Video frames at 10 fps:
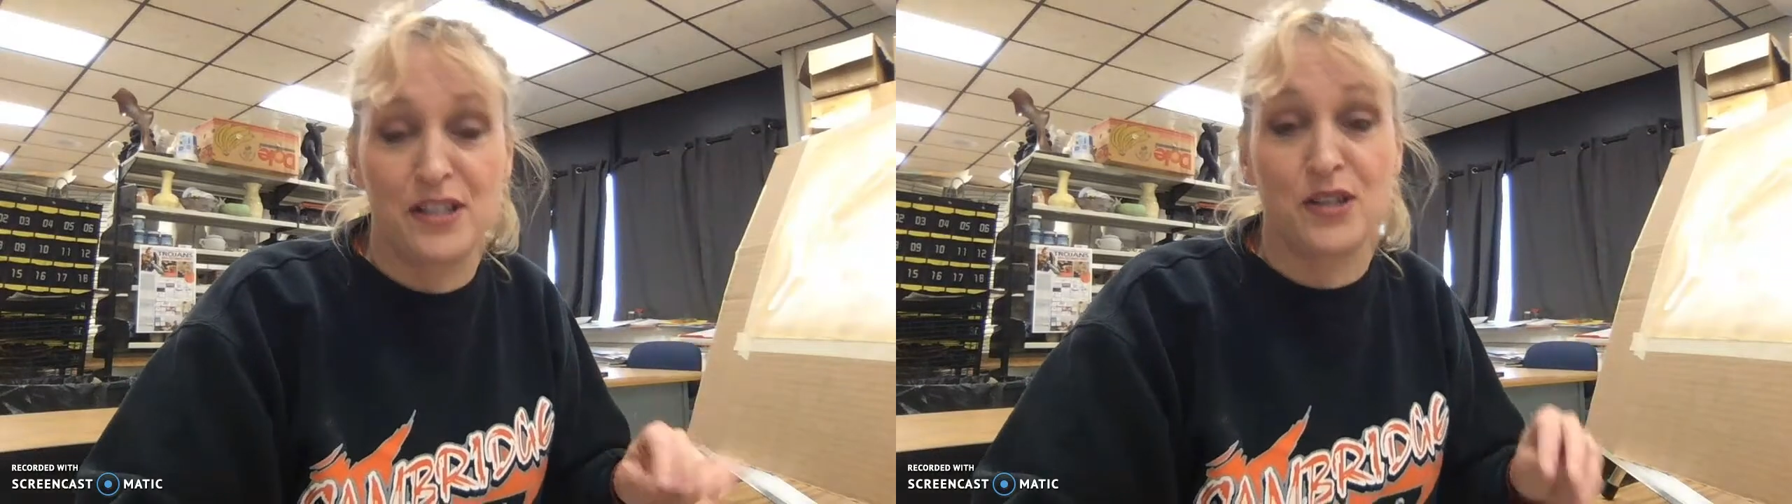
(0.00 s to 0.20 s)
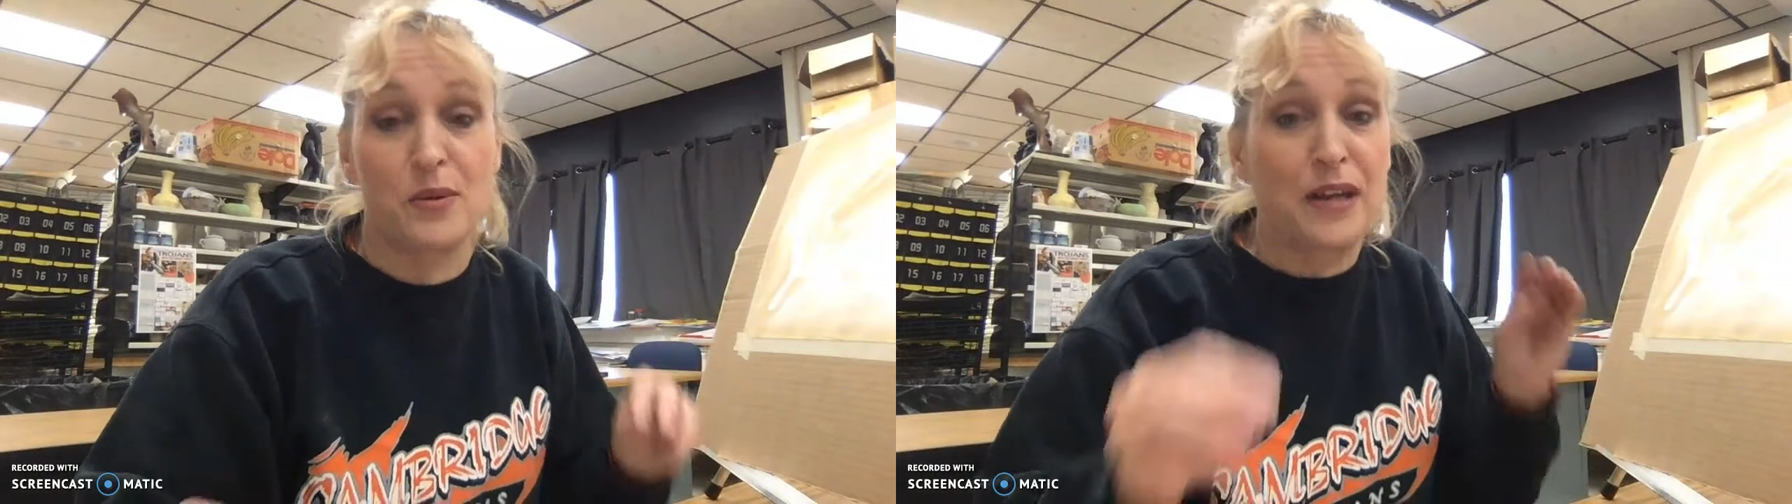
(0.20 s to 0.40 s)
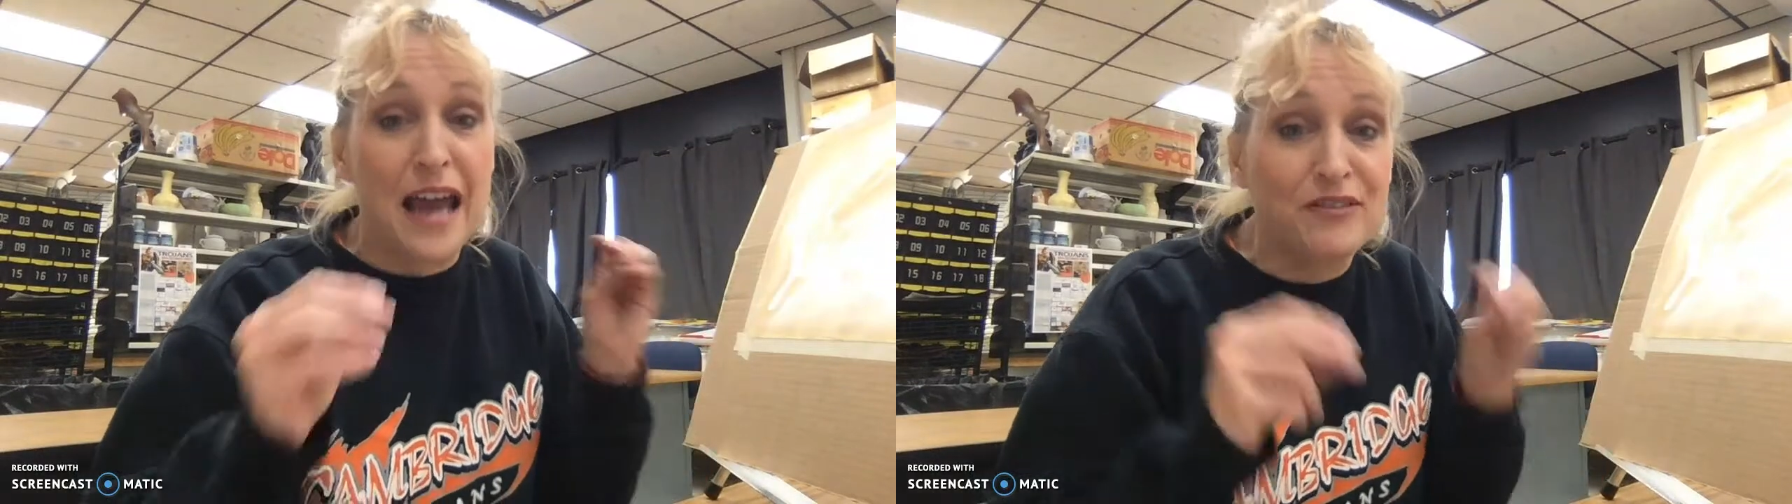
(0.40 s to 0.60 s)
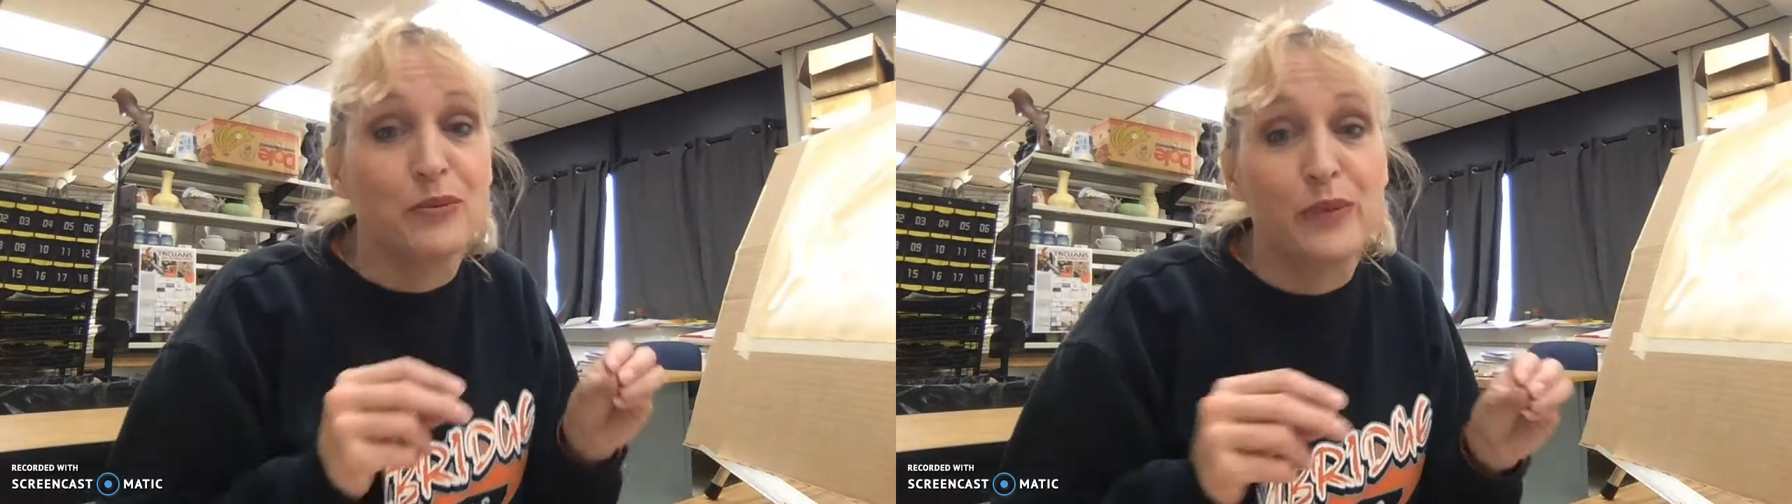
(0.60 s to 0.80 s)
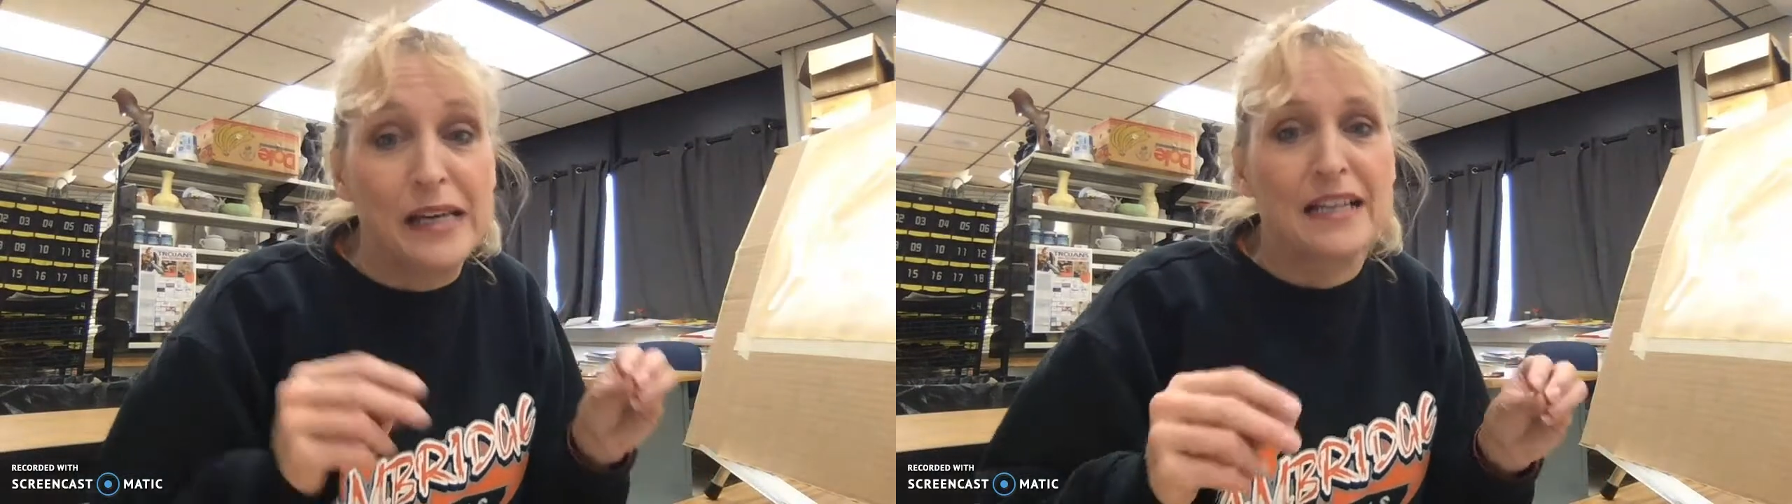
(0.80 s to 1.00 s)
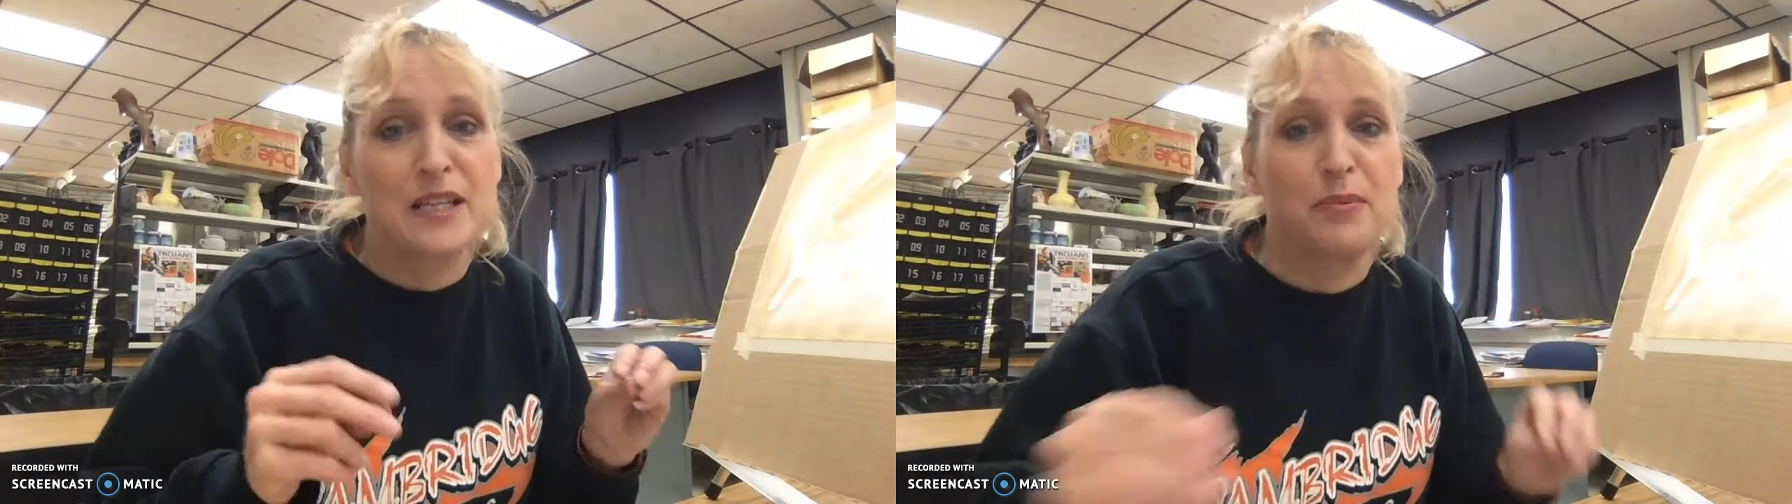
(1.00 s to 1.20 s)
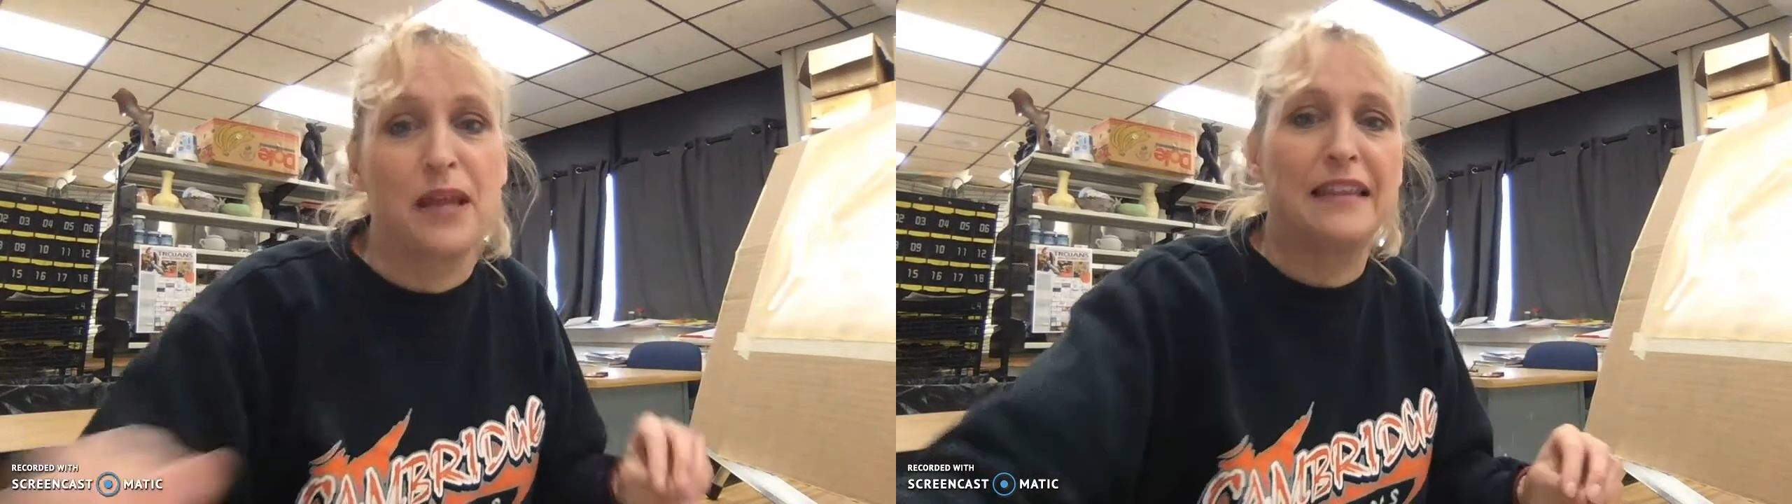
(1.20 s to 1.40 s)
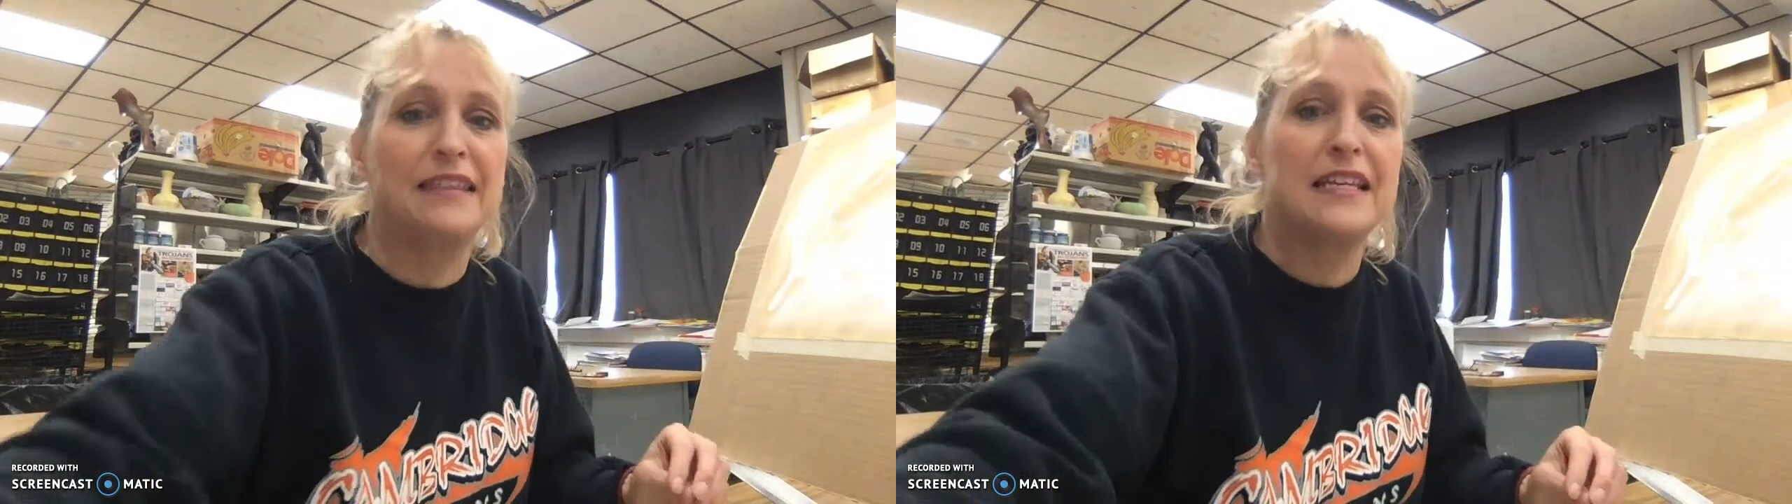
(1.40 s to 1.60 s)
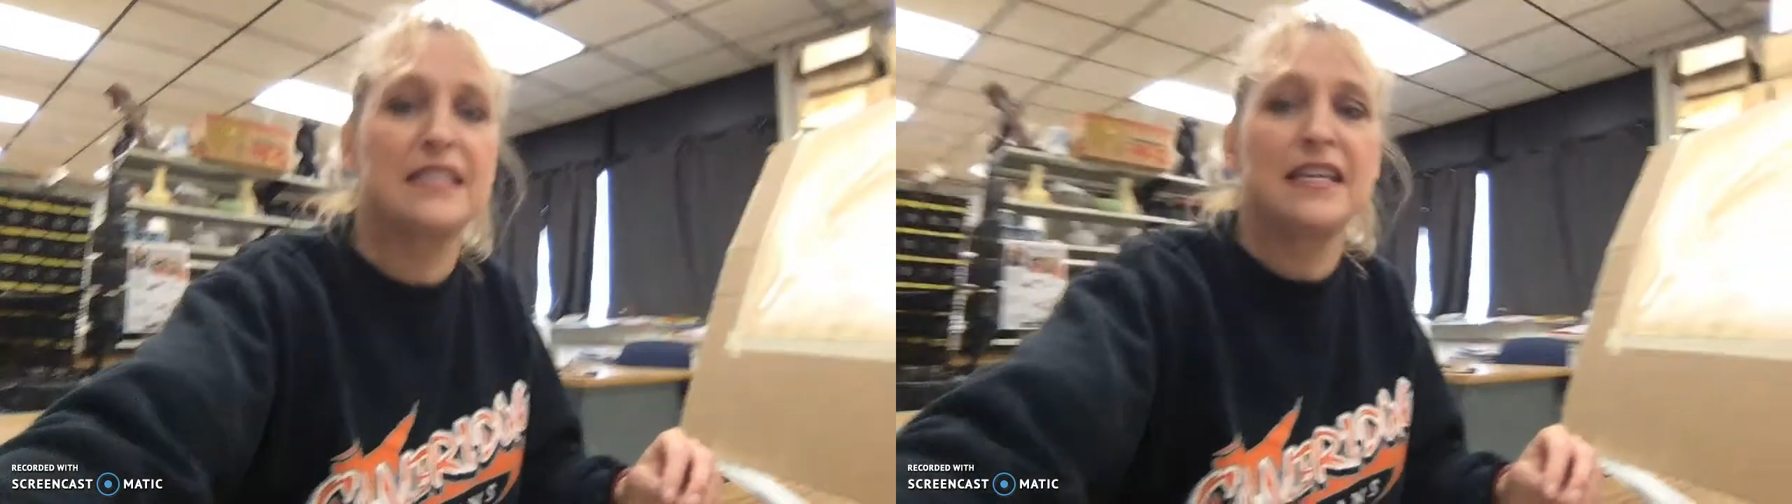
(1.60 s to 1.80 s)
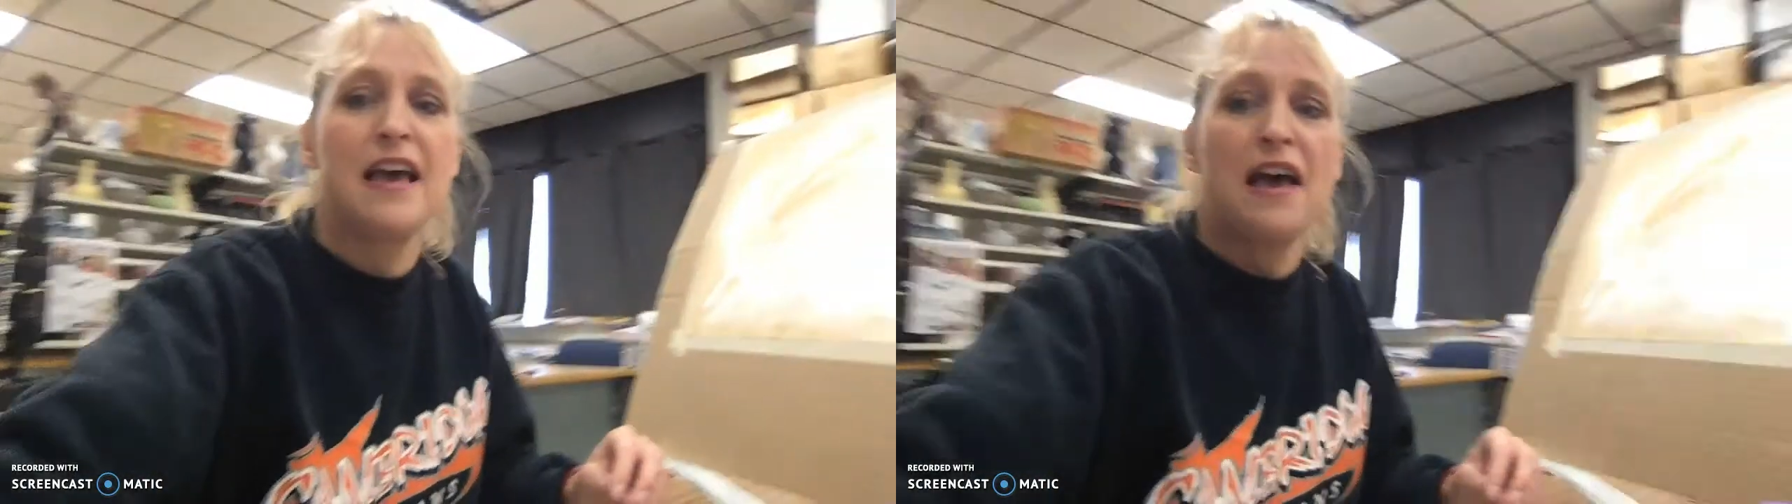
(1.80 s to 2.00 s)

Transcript: So I'm going to have to re-explain this.